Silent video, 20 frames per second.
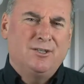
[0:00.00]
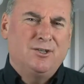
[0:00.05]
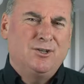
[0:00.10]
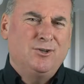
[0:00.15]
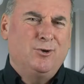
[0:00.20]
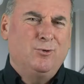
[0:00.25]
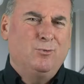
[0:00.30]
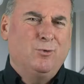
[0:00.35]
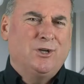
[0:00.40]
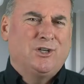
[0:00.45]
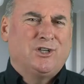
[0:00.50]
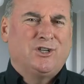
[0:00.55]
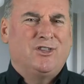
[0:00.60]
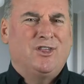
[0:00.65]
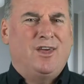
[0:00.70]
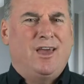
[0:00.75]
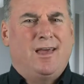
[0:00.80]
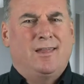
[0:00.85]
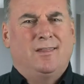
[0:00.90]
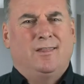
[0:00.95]
Do you wish
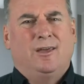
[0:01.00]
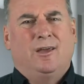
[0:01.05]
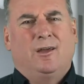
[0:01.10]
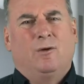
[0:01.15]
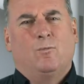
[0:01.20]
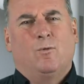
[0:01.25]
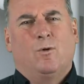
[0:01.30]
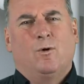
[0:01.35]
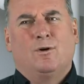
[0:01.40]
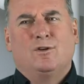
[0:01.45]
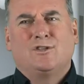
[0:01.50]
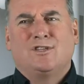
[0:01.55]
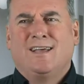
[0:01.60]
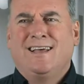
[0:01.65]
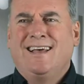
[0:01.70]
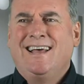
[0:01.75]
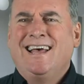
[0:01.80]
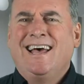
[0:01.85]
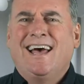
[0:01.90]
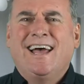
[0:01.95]
that there was
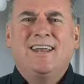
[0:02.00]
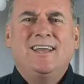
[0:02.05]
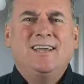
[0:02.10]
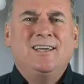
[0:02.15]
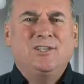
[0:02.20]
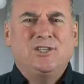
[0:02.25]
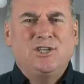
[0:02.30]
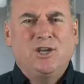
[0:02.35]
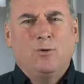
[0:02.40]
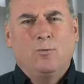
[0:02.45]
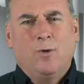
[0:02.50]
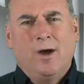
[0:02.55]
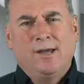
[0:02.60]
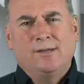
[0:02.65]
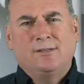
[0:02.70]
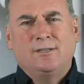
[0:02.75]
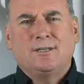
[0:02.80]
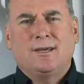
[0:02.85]
an easier way to